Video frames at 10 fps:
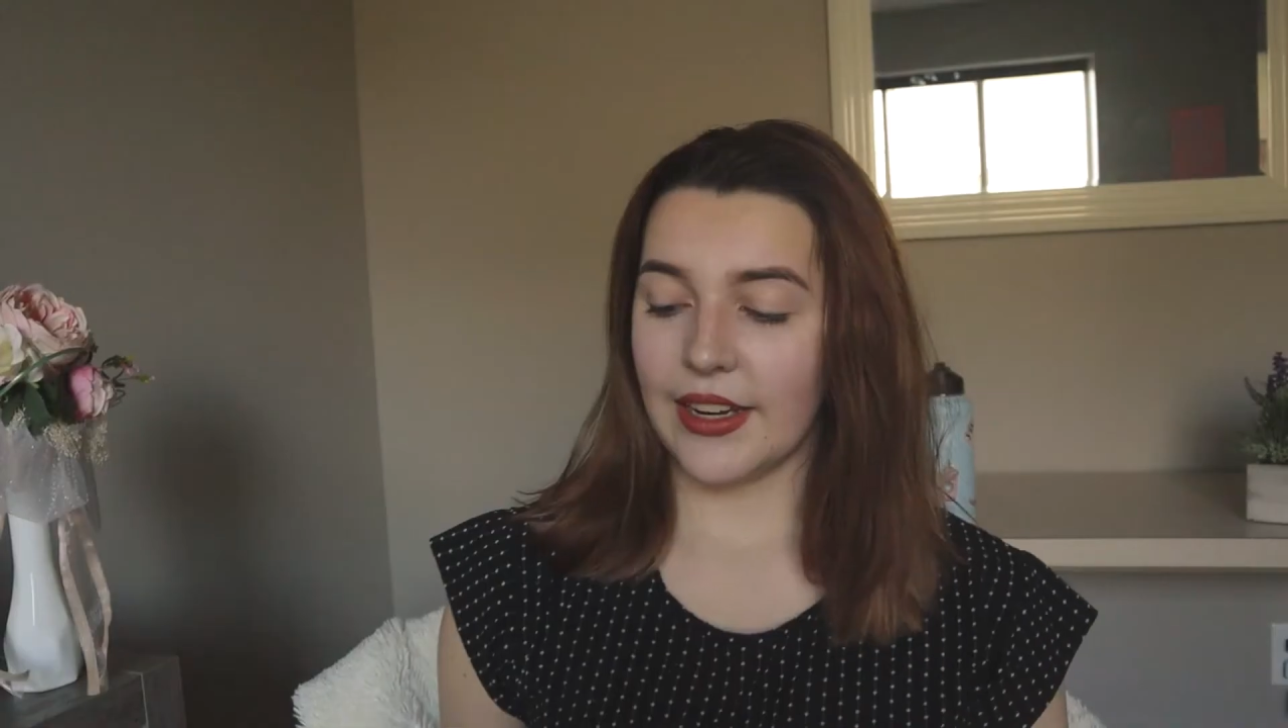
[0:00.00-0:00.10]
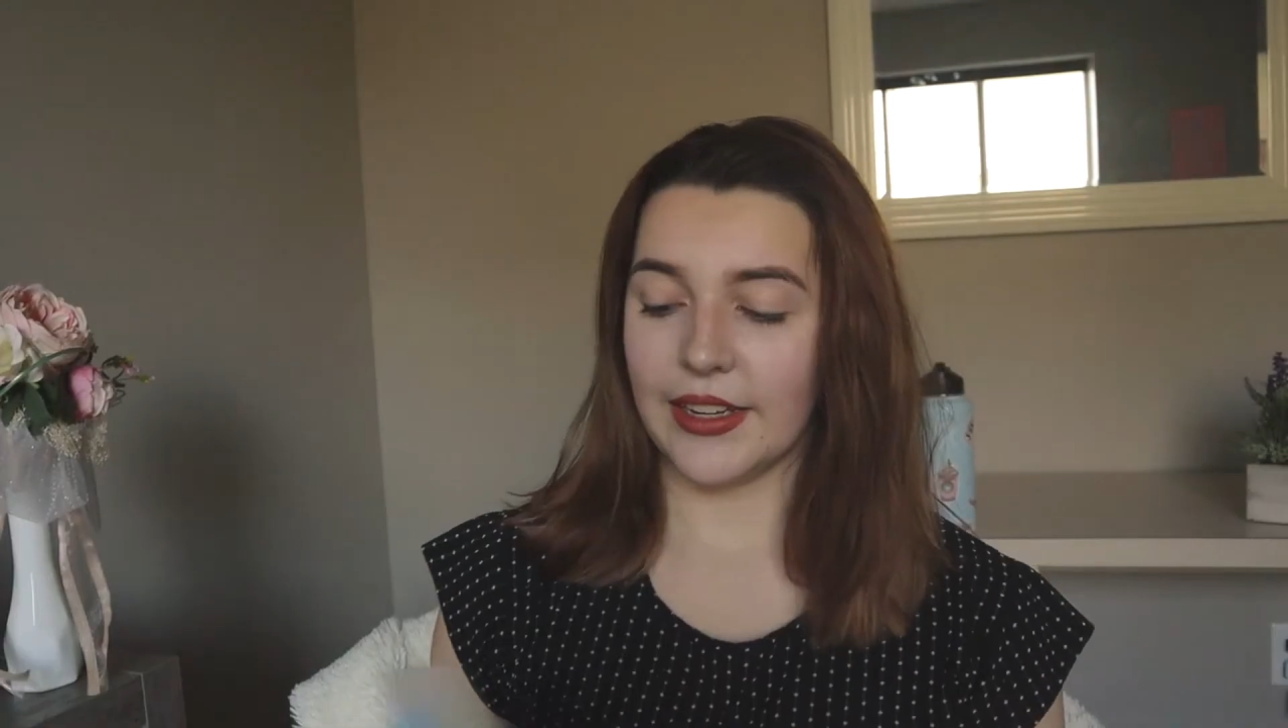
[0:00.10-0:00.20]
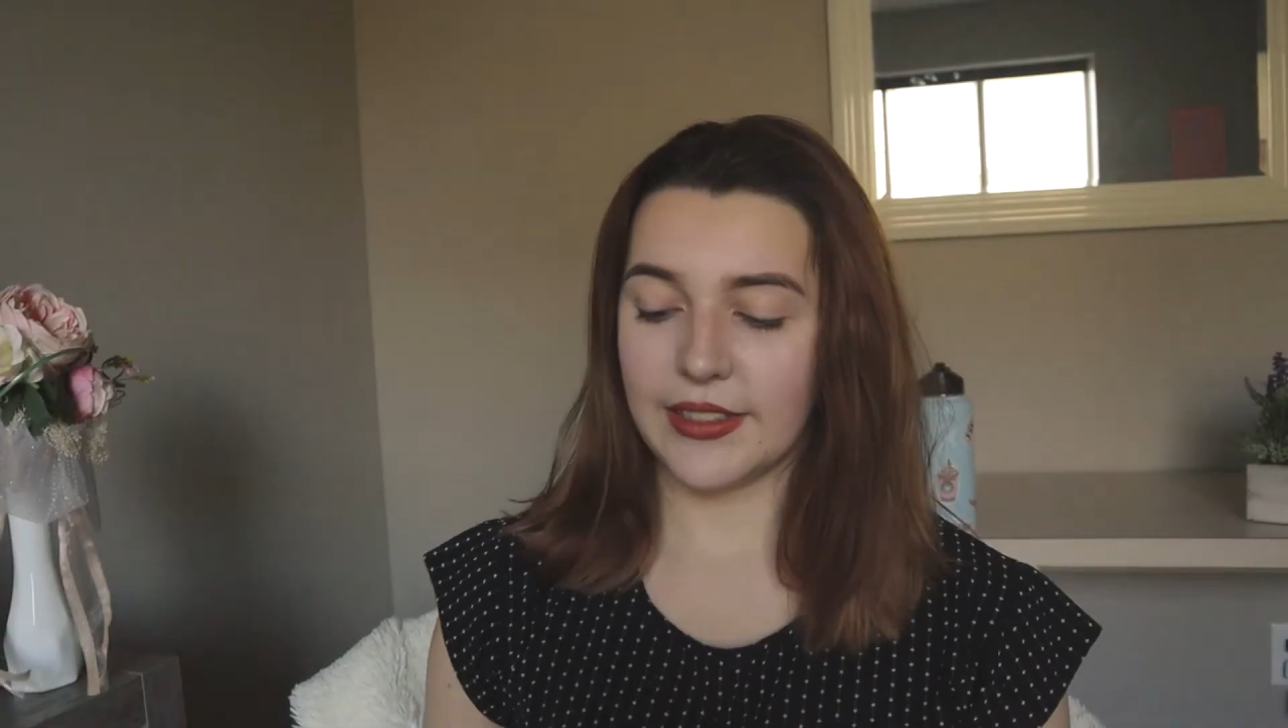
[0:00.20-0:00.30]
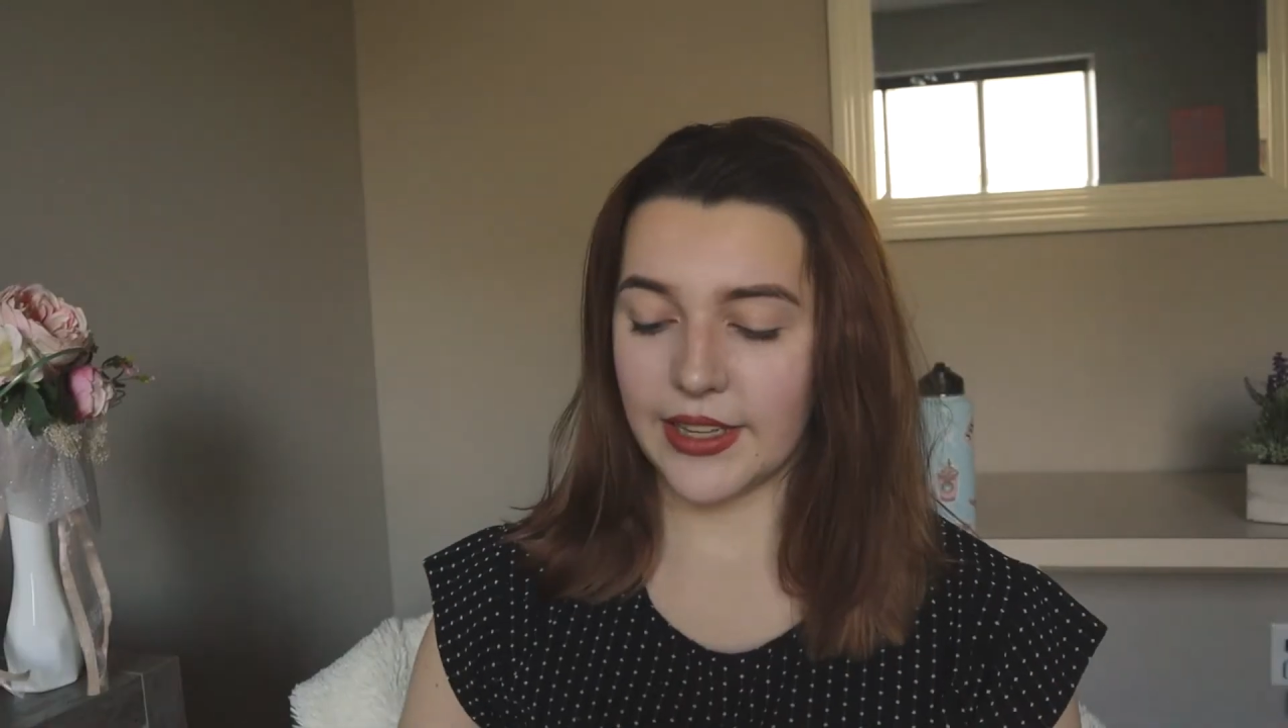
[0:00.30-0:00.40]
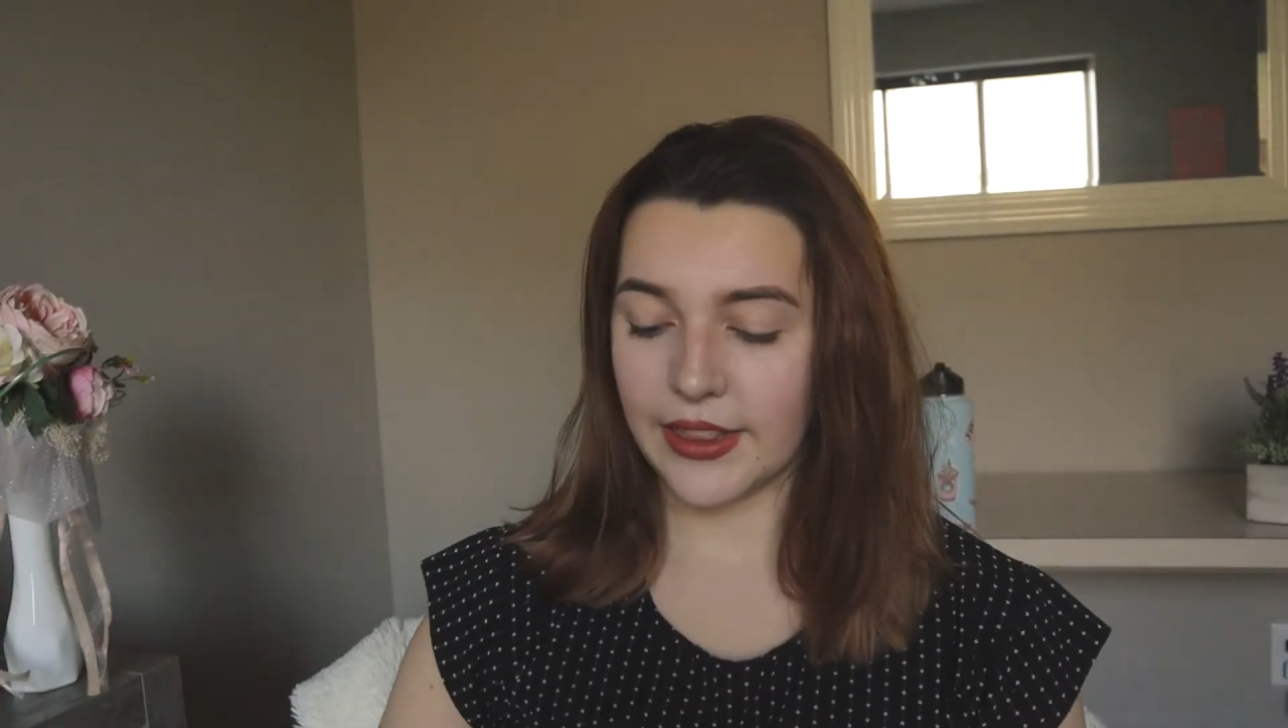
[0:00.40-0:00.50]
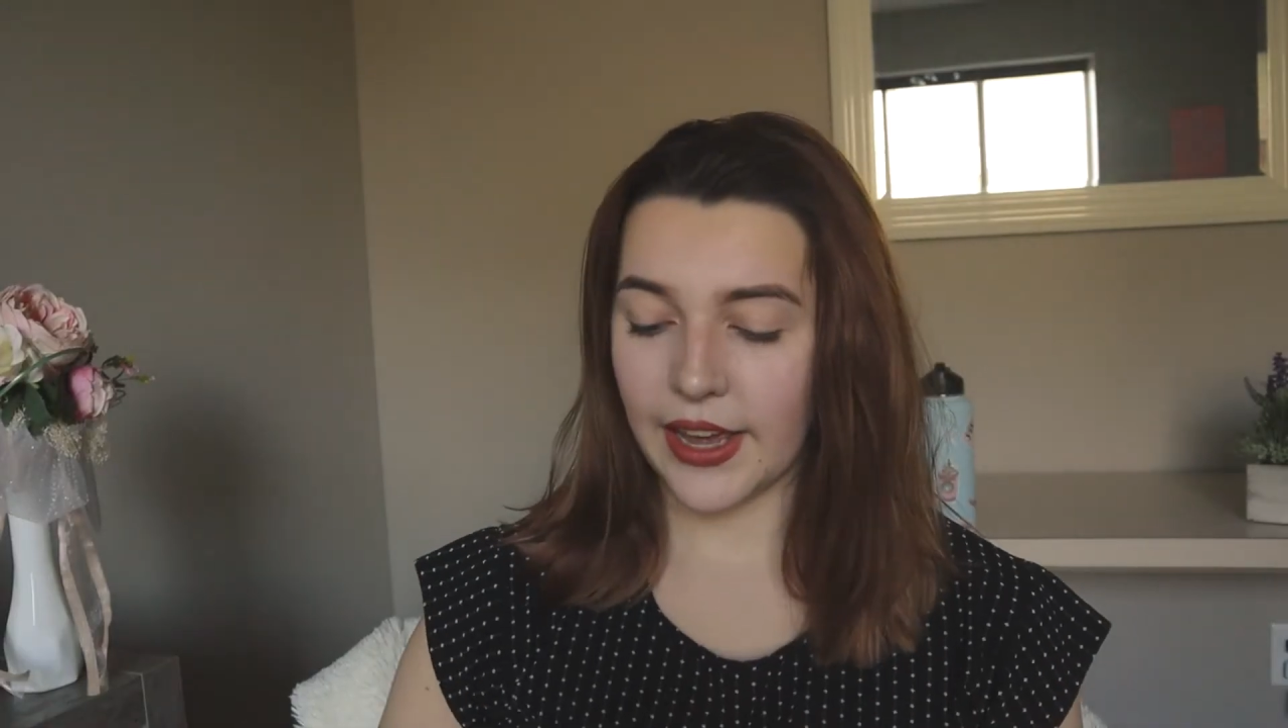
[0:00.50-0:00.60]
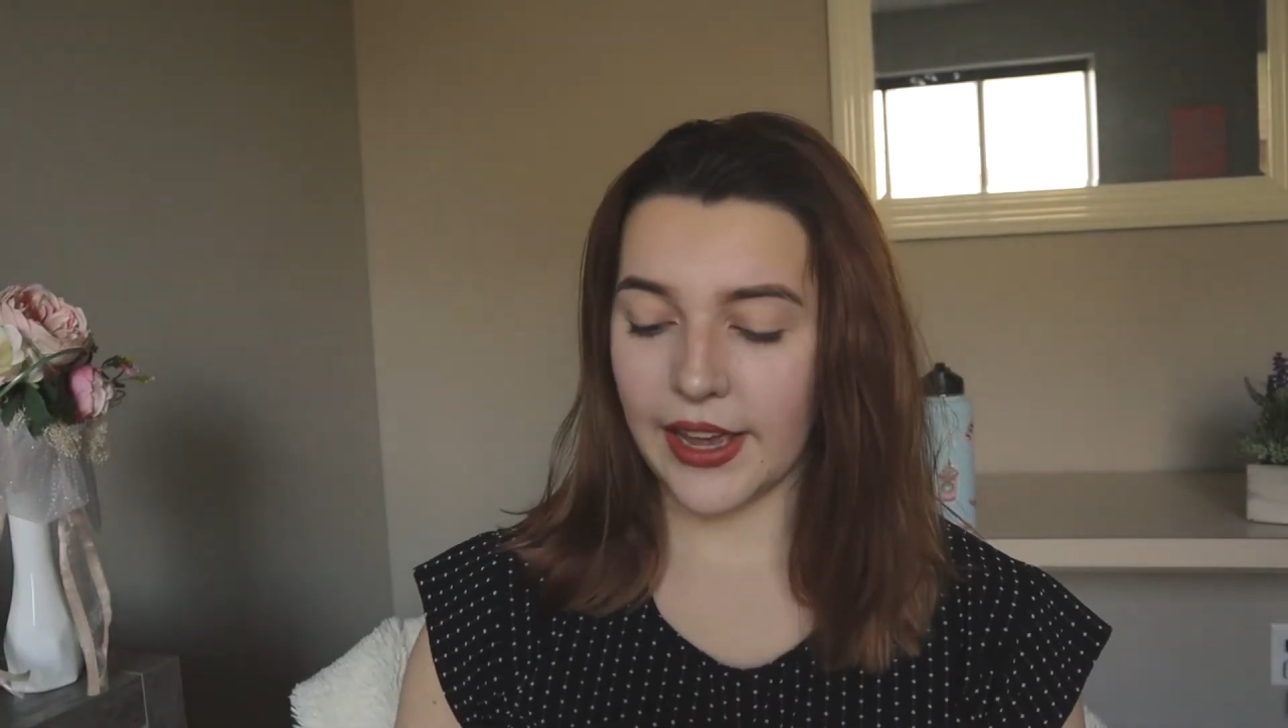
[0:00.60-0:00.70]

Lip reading: Next thing I